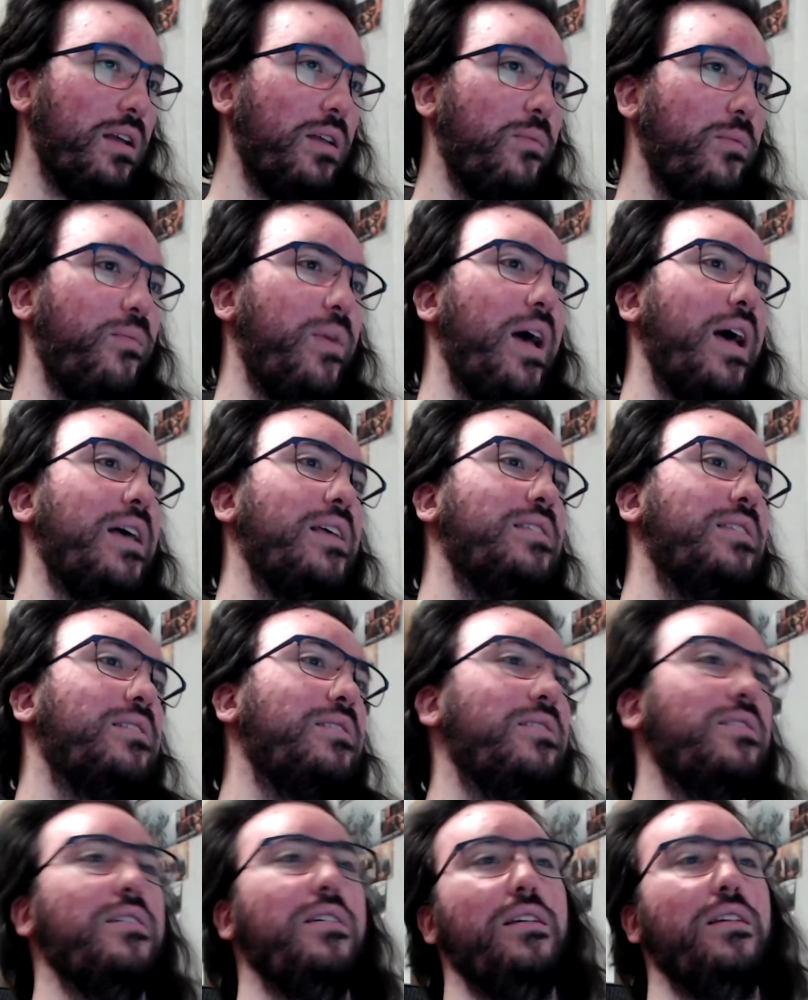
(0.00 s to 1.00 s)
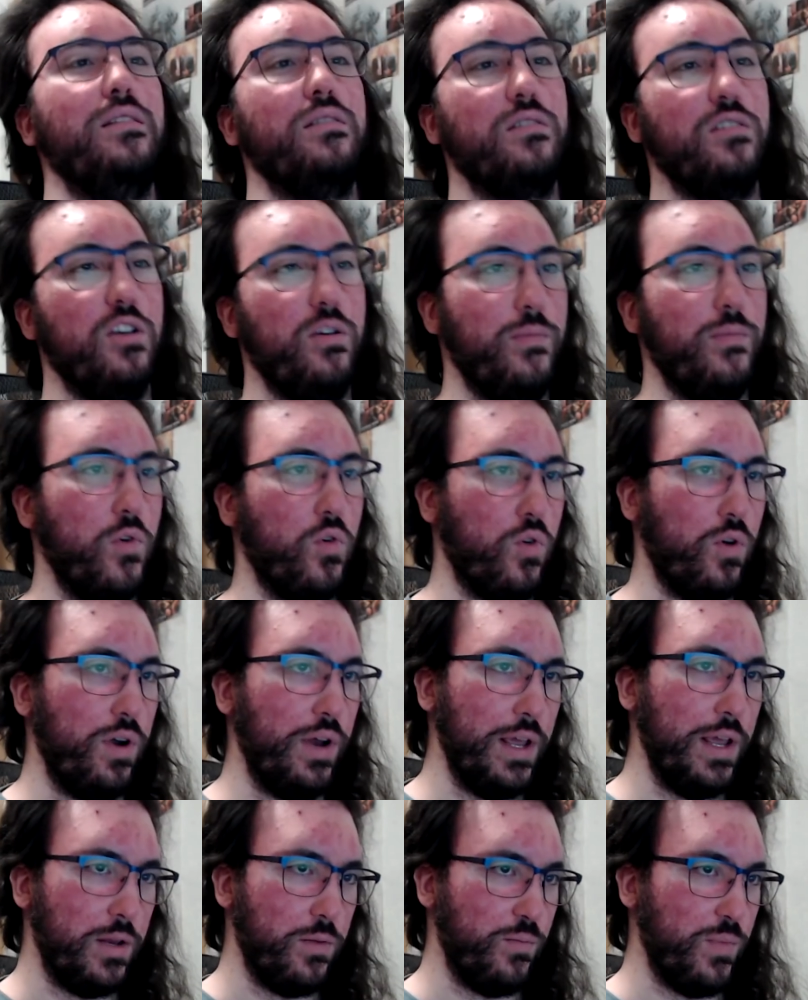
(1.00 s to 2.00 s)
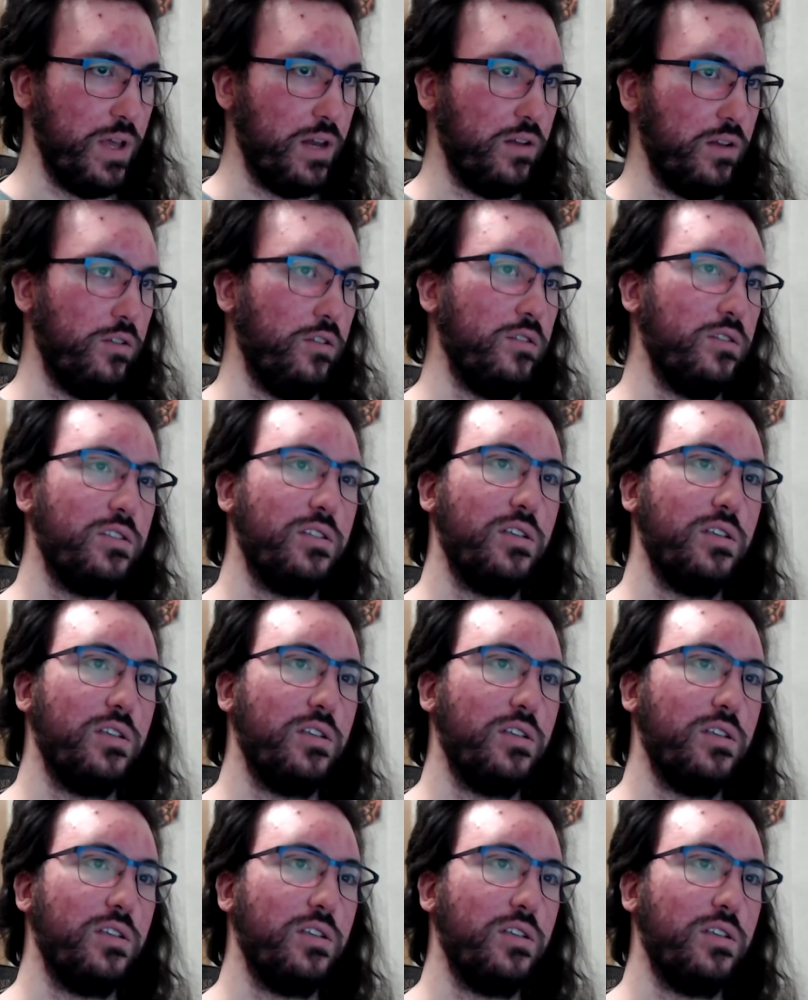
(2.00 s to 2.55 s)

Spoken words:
masks in some ornate metals,